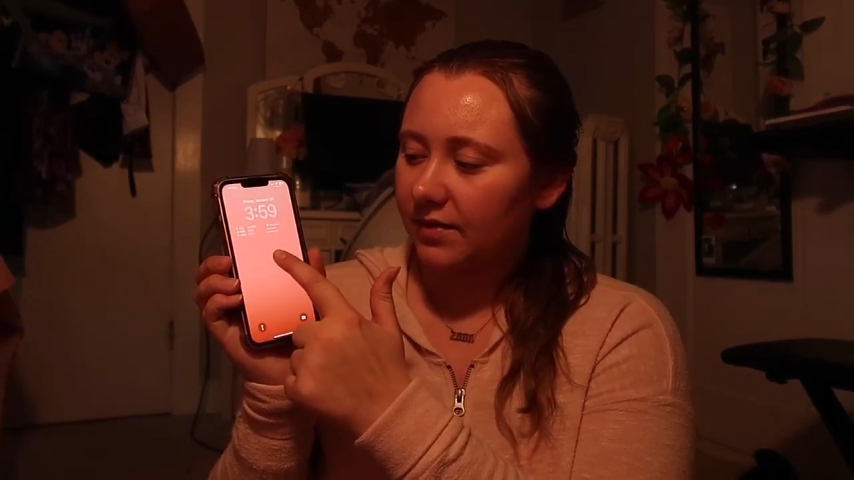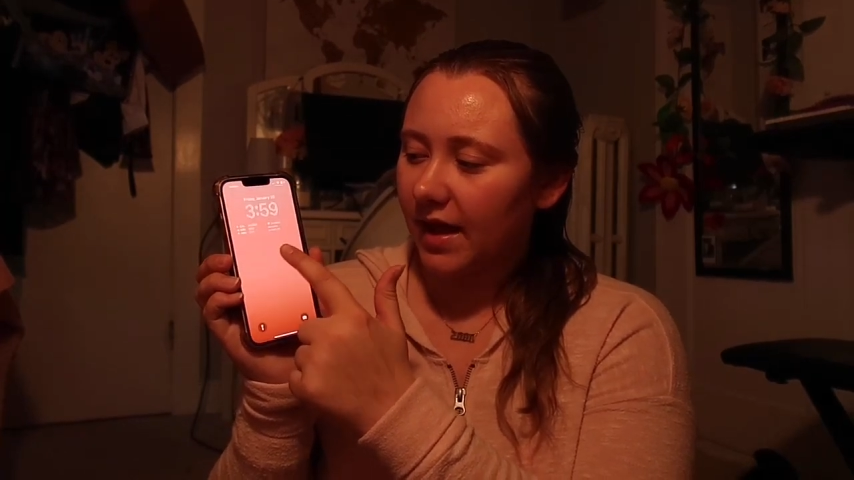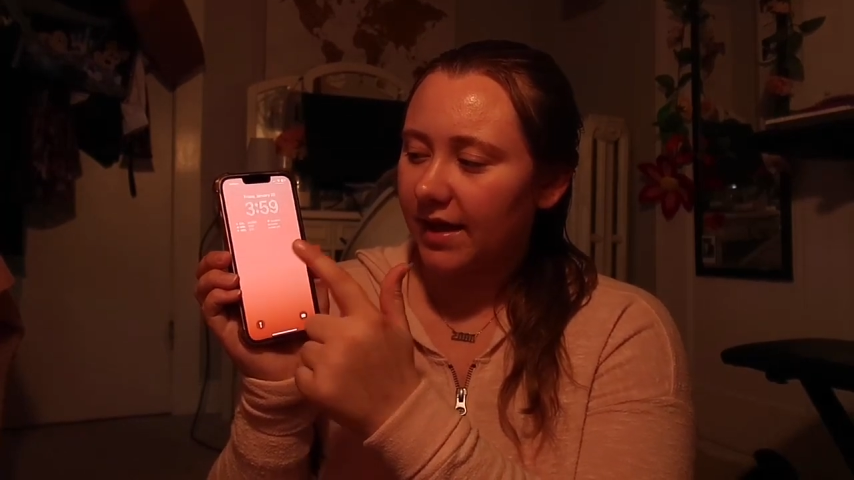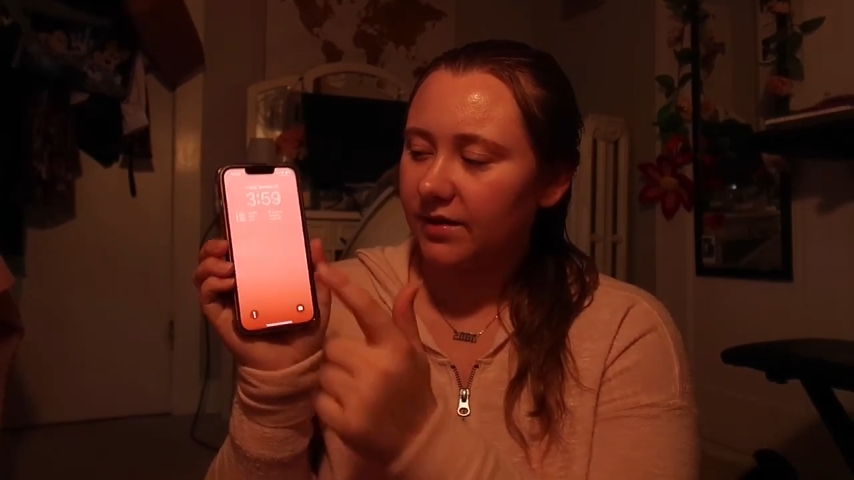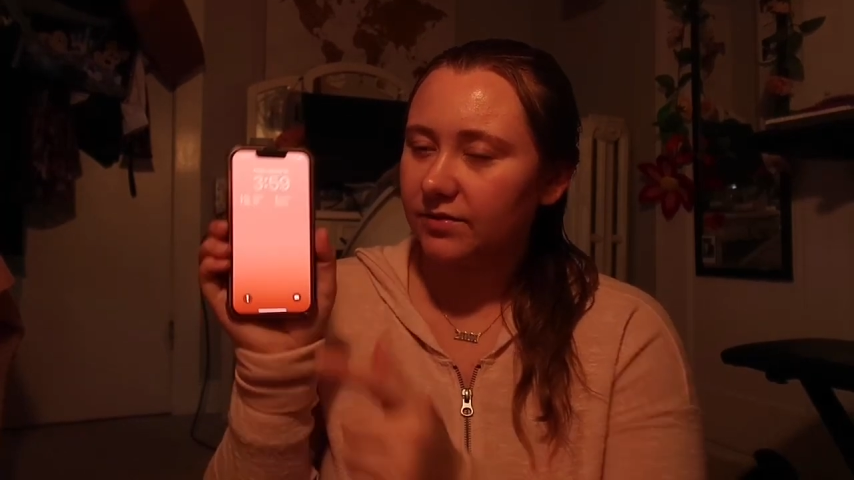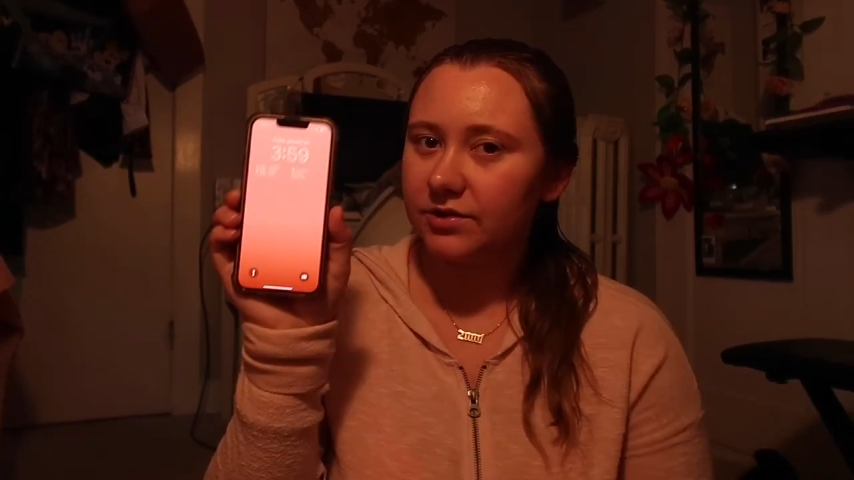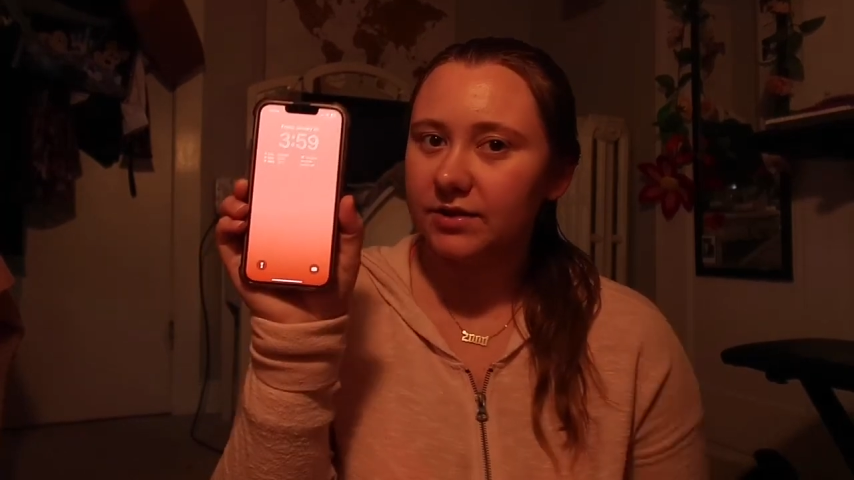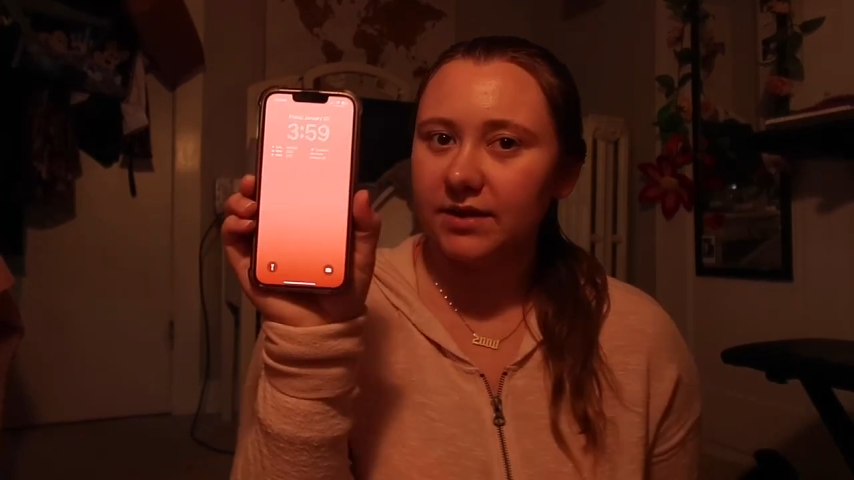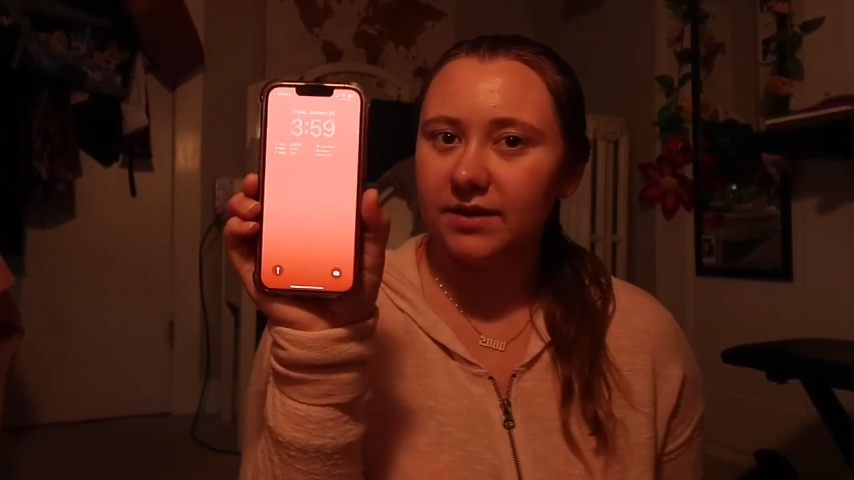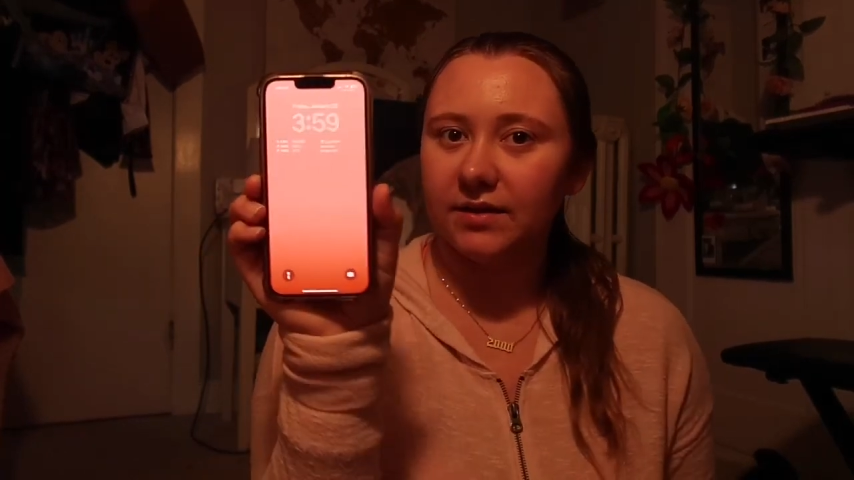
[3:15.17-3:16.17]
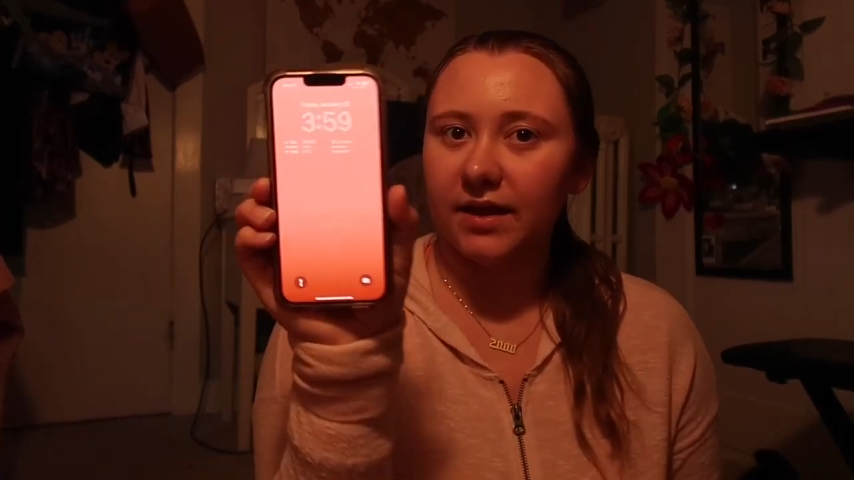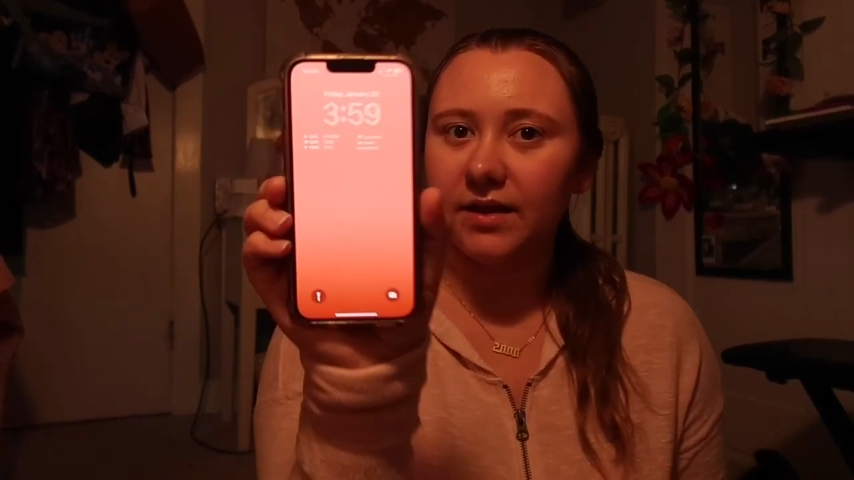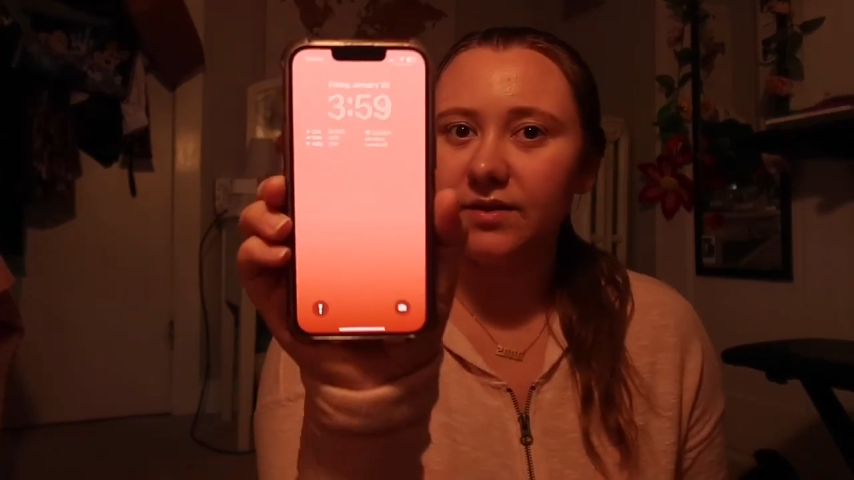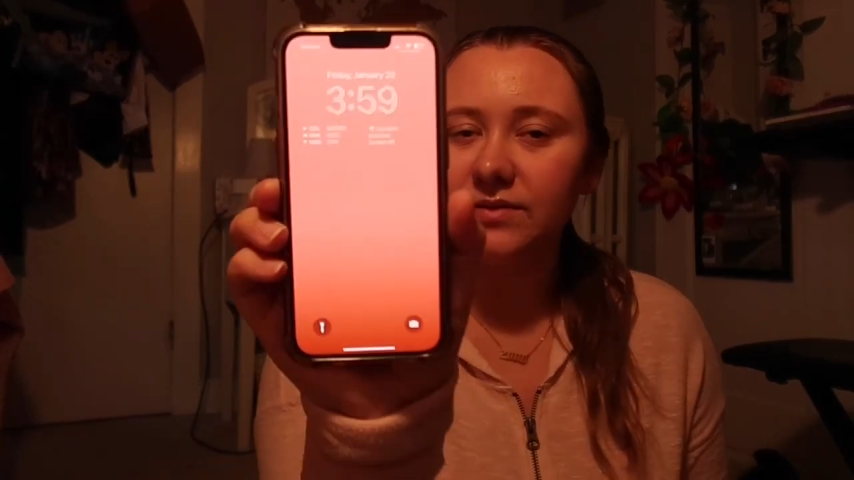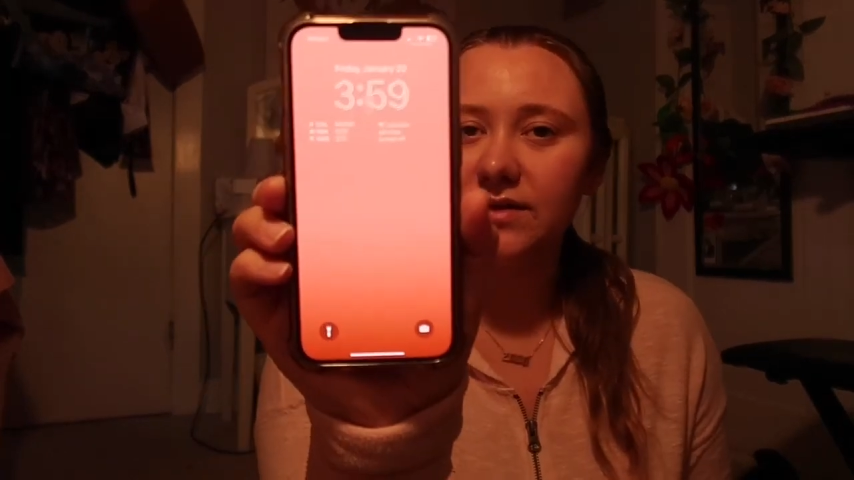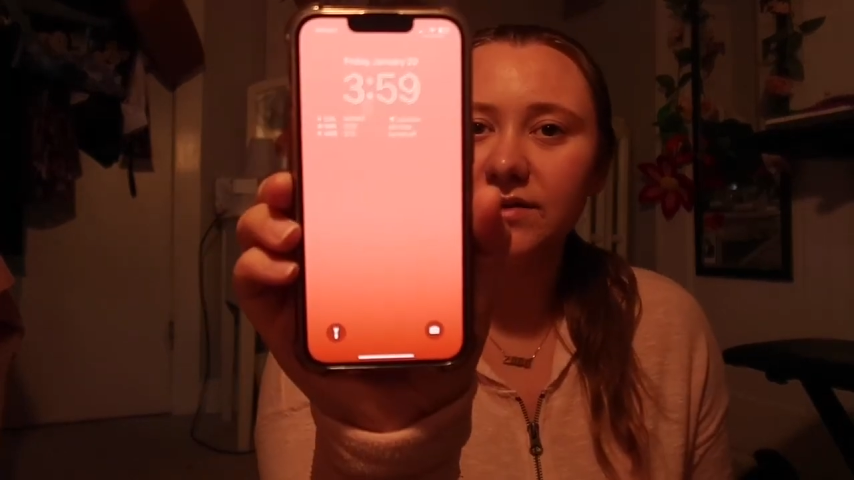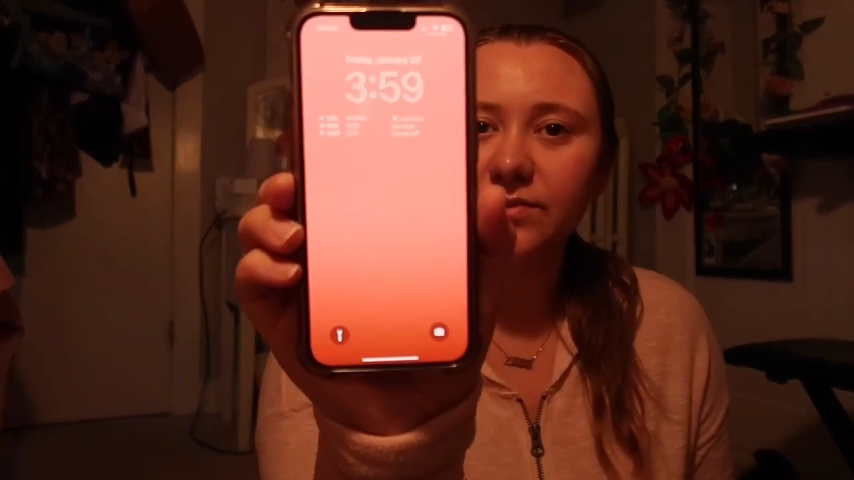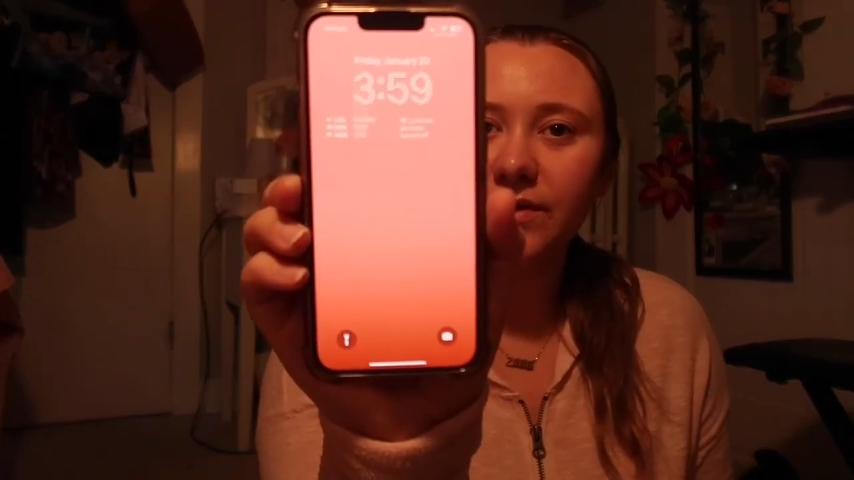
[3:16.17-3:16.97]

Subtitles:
I usually like use this